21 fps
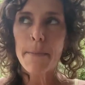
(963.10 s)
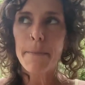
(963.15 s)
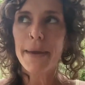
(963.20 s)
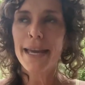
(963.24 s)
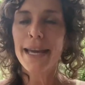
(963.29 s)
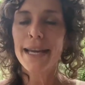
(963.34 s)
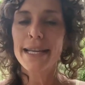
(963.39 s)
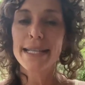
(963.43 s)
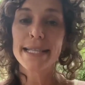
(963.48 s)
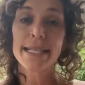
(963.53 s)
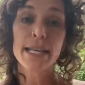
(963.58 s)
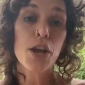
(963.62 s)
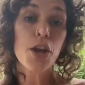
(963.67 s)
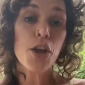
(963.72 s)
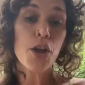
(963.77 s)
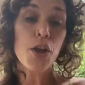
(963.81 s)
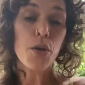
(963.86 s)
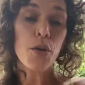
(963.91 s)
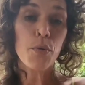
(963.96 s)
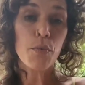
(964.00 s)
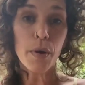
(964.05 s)
Because
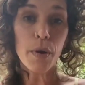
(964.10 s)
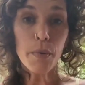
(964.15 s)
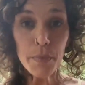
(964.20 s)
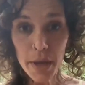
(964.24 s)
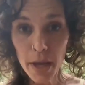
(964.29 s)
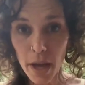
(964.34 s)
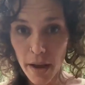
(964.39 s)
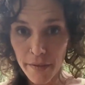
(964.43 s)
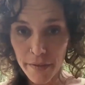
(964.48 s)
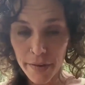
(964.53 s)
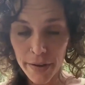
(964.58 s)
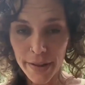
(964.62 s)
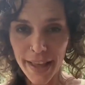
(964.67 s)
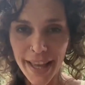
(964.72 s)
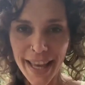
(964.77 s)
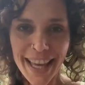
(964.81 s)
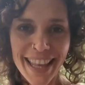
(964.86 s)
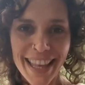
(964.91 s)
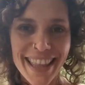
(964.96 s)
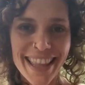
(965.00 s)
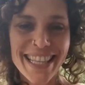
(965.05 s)
when we
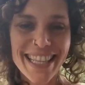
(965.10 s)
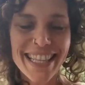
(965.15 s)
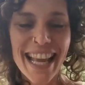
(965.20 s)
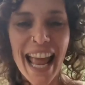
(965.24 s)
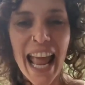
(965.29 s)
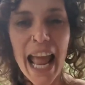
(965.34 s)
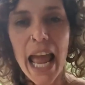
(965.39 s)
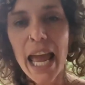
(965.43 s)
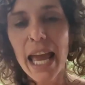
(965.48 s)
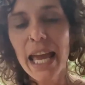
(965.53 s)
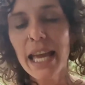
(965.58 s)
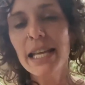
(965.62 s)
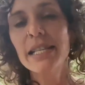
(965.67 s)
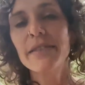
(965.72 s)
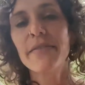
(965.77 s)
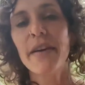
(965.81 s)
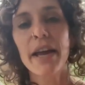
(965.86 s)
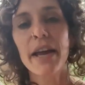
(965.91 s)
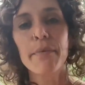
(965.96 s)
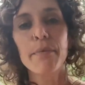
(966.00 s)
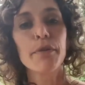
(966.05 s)
ovulate, this egg is
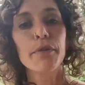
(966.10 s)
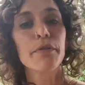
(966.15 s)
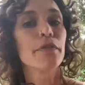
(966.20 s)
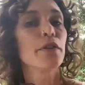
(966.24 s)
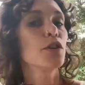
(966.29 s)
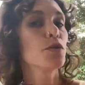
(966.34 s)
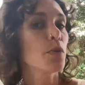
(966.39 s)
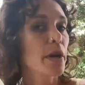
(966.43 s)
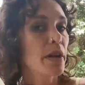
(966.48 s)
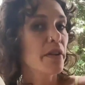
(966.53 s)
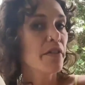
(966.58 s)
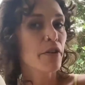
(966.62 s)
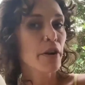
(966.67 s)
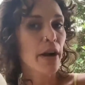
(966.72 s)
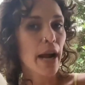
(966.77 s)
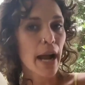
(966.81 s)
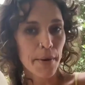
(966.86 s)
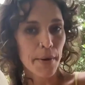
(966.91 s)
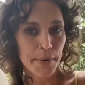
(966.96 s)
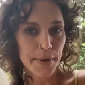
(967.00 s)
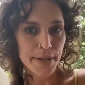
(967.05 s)
viable for
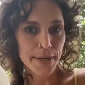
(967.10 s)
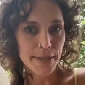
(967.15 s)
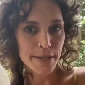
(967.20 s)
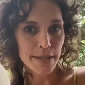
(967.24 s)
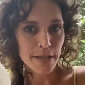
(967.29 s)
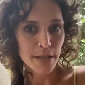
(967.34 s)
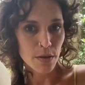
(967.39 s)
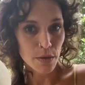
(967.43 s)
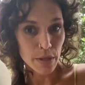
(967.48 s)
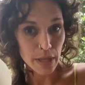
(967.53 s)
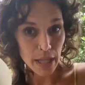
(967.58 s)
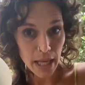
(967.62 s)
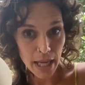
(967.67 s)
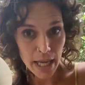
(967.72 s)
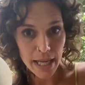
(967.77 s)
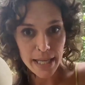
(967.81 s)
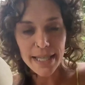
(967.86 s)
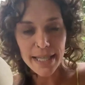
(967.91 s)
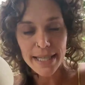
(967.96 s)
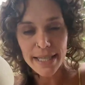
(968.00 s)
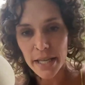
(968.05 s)
24 hours only.
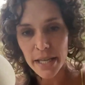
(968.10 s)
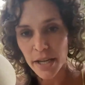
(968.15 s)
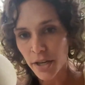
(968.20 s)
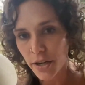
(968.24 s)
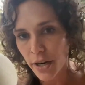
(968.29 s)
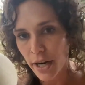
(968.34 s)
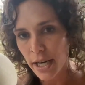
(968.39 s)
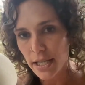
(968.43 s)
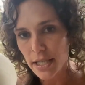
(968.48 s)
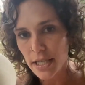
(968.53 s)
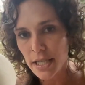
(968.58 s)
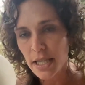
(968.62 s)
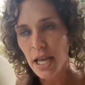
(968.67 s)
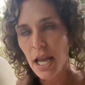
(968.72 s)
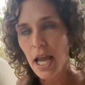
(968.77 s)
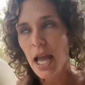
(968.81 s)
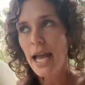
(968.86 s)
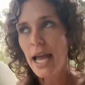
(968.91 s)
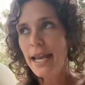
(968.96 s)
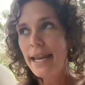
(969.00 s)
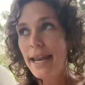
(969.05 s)
It disintegrates.
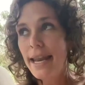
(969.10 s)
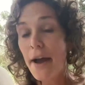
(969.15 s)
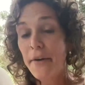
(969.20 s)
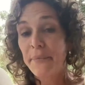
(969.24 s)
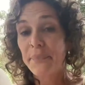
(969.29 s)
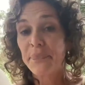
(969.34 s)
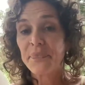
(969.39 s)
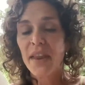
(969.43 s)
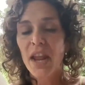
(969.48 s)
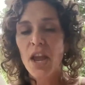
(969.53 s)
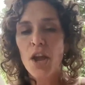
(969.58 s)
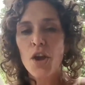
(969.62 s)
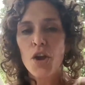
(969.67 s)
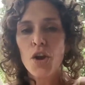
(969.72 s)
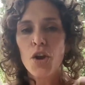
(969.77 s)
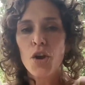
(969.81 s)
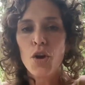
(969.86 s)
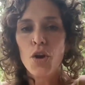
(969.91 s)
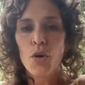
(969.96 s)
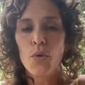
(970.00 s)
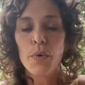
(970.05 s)
Now,
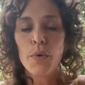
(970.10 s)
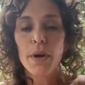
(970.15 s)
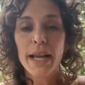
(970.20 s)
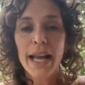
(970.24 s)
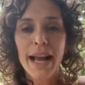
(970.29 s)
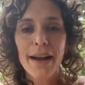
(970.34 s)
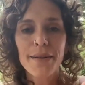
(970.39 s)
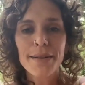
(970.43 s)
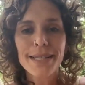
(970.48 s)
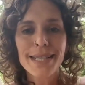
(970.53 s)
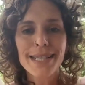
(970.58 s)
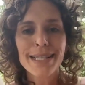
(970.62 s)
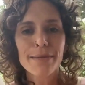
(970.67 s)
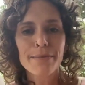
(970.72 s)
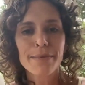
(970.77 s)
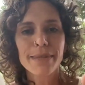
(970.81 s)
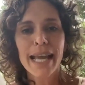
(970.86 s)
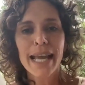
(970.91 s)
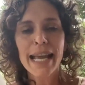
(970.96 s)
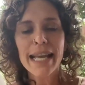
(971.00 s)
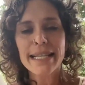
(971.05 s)
we're counting
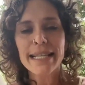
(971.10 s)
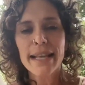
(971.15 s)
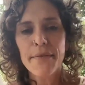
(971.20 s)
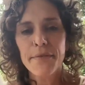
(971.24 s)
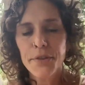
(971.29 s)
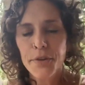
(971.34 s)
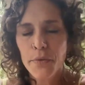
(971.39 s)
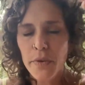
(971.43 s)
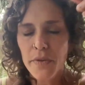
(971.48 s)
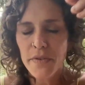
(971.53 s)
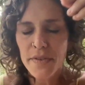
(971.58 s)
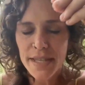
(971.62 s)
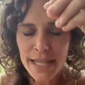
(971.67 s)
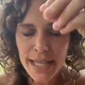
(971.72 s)
some days after we've